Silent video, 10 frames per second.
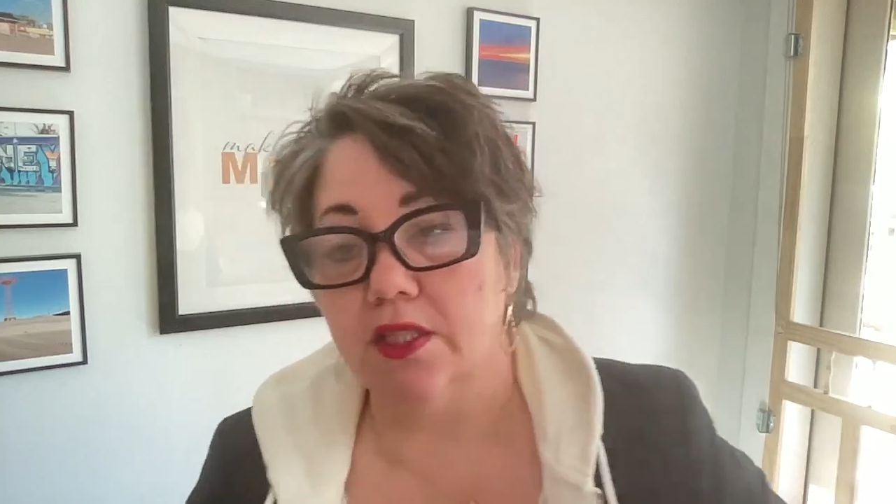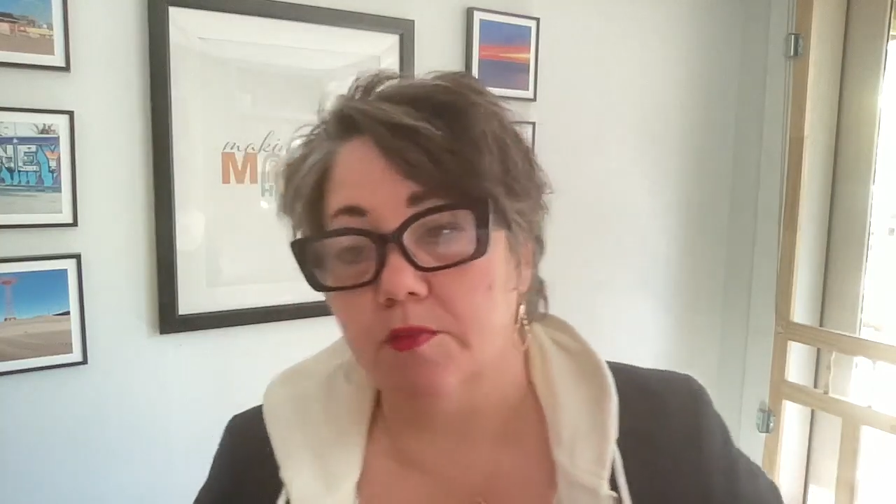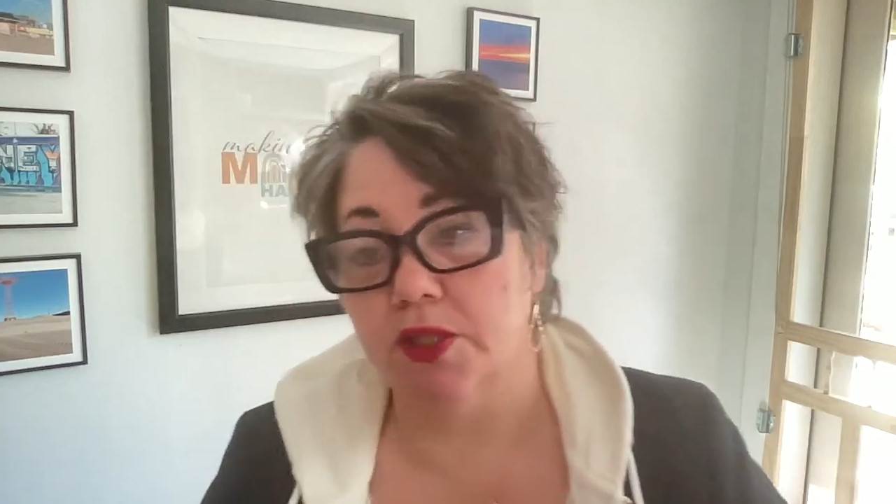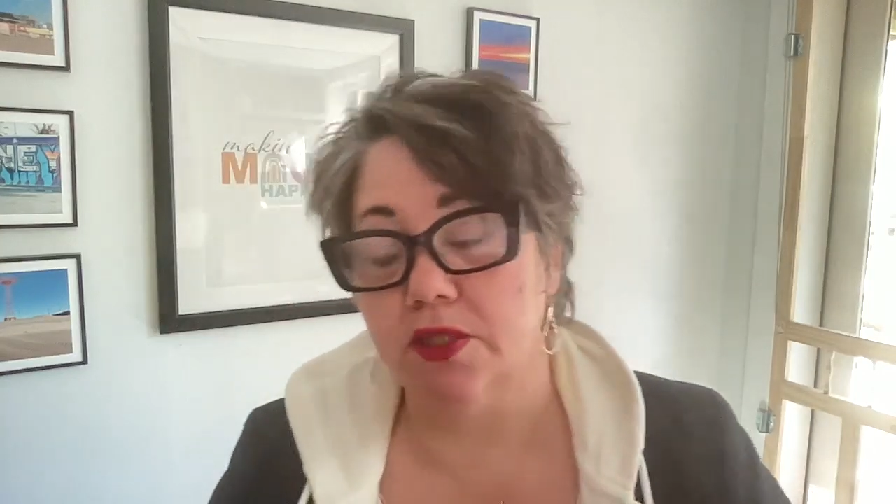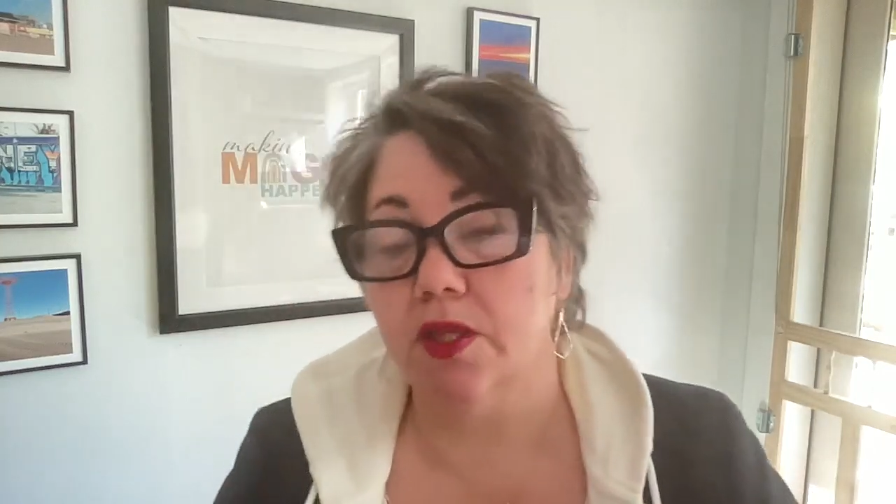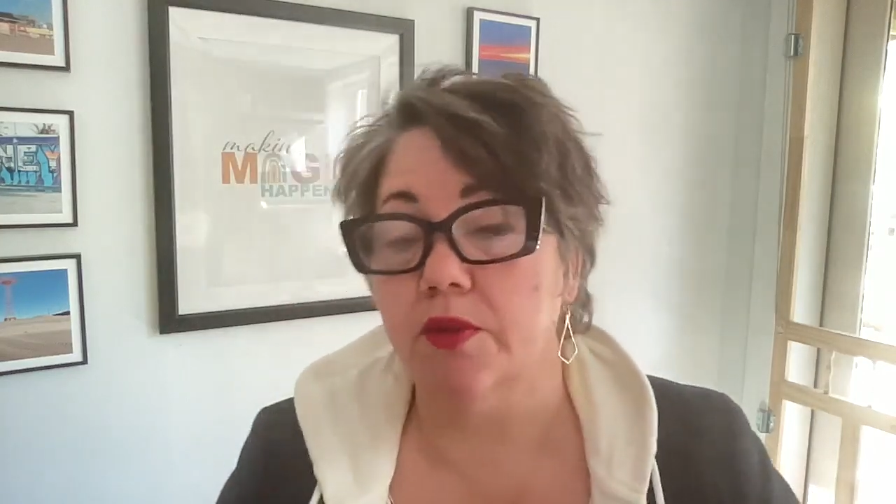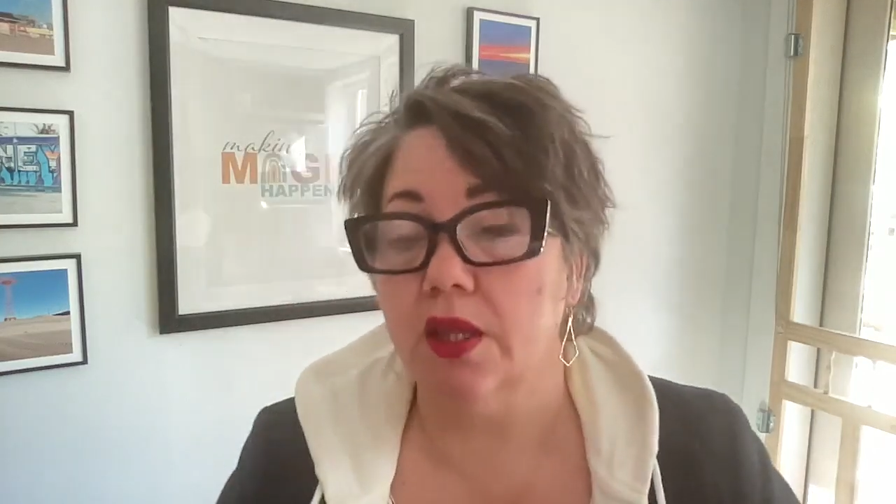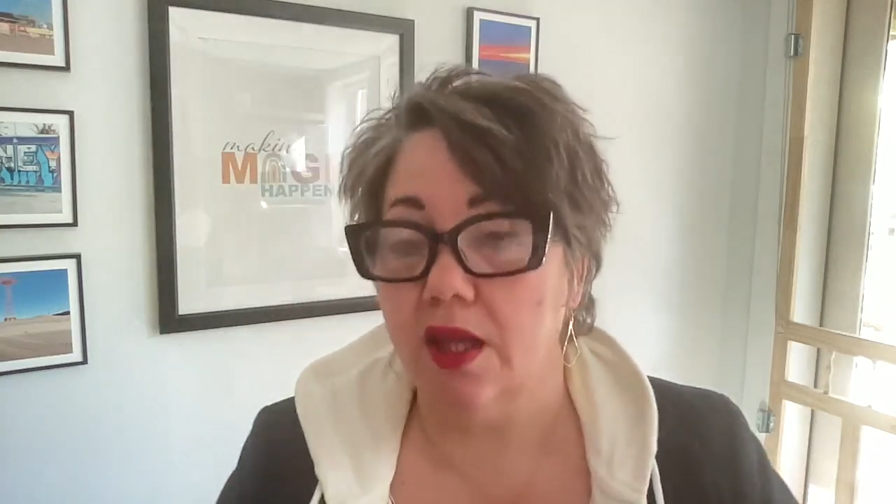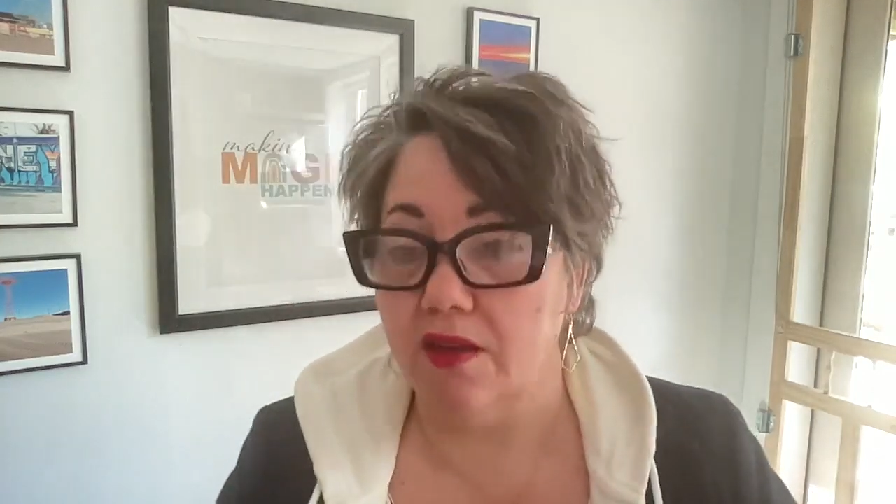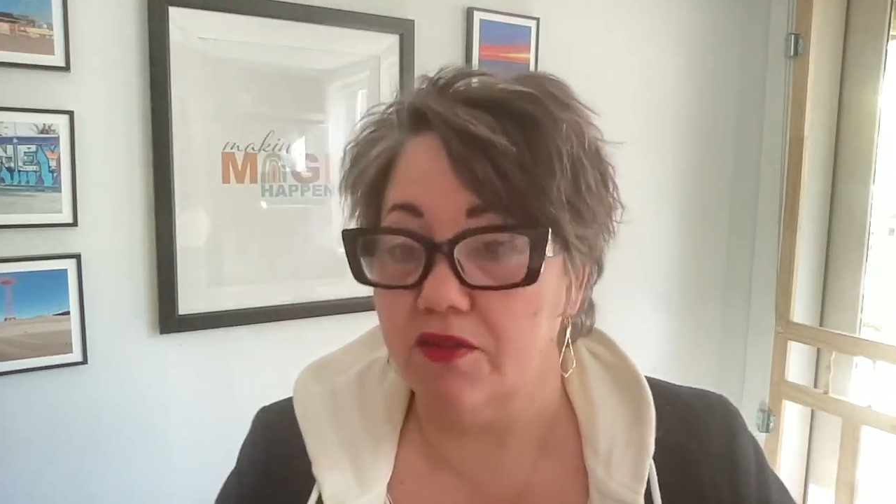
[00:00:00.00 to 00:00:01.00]
experience they would
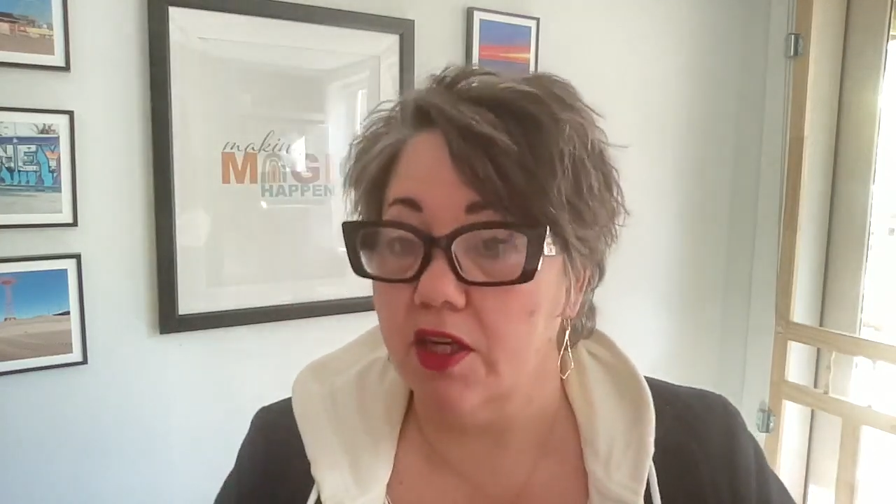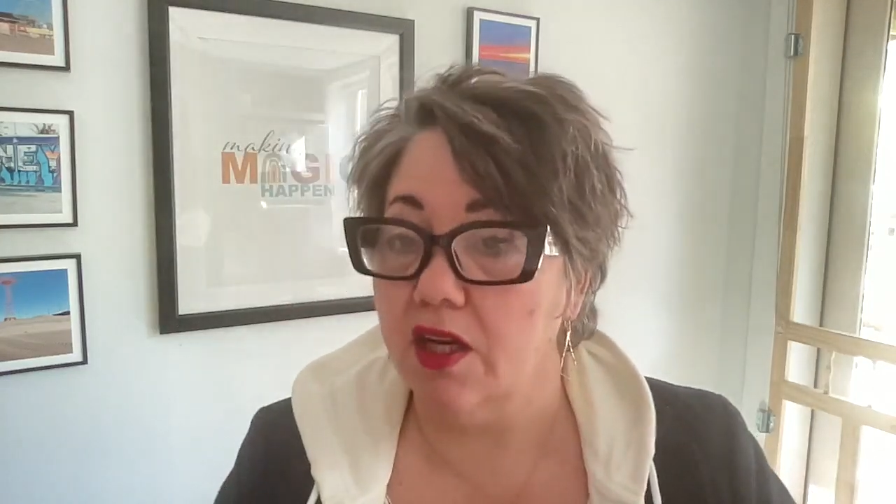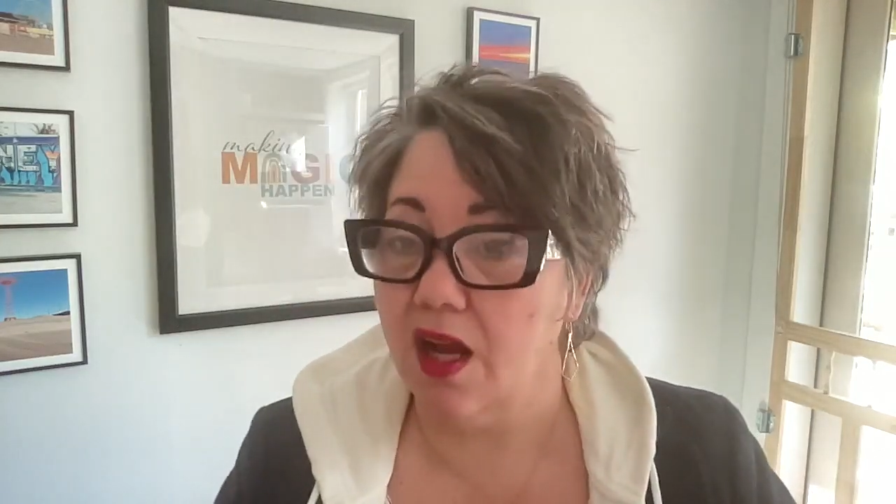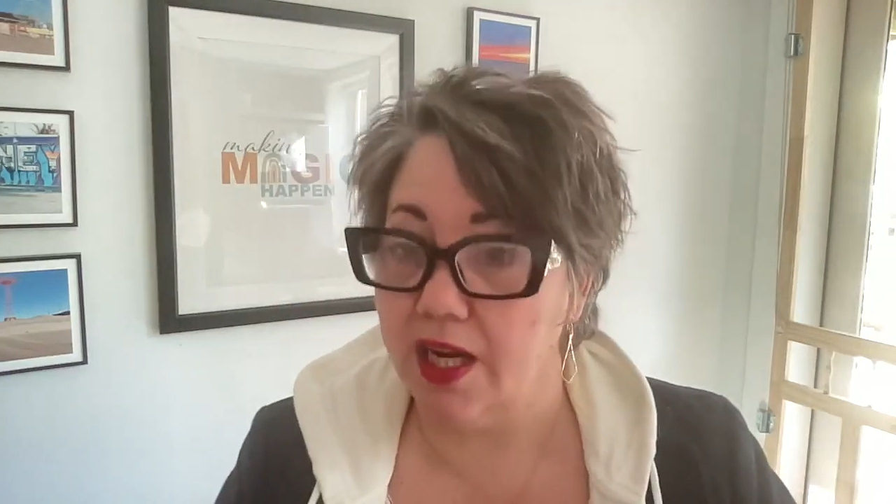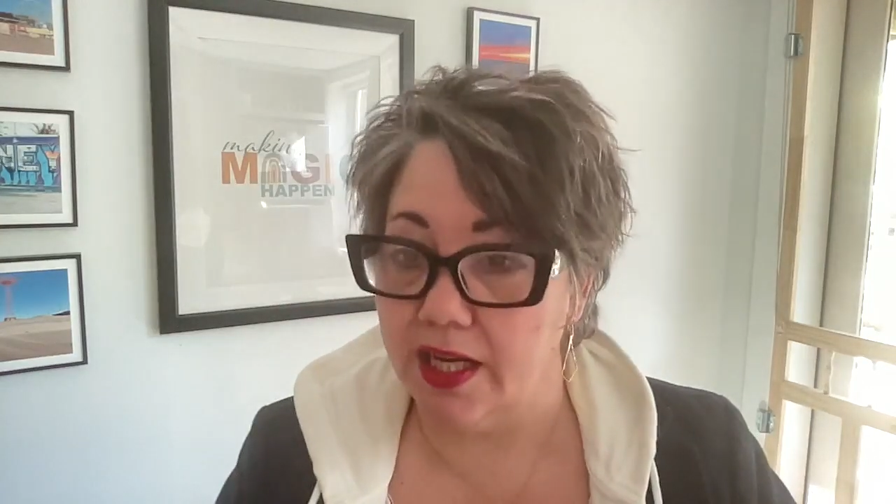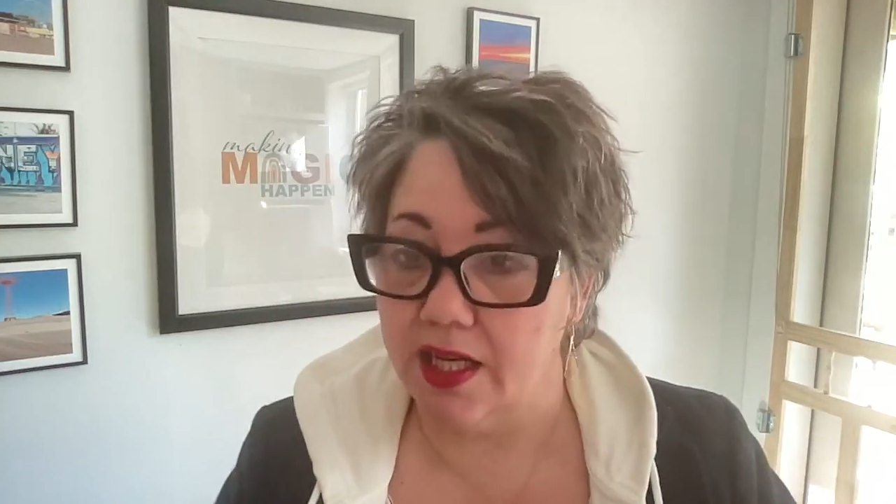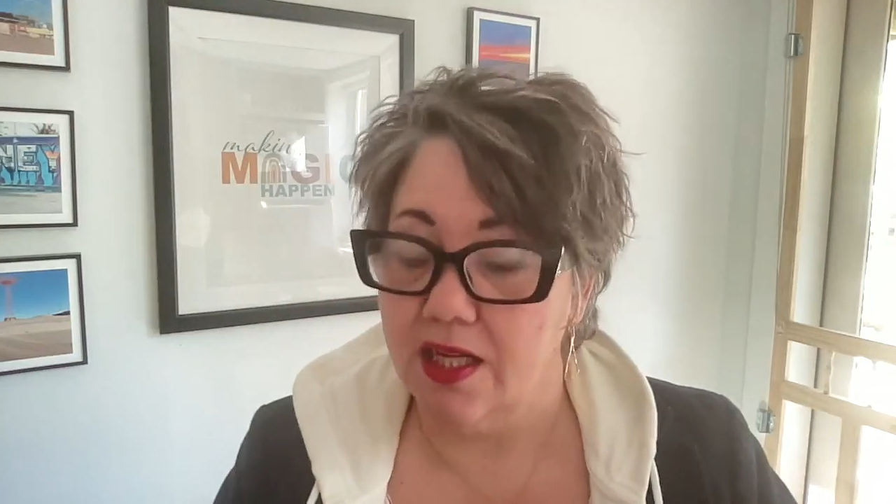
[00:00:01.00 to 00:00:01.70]
love. Got it.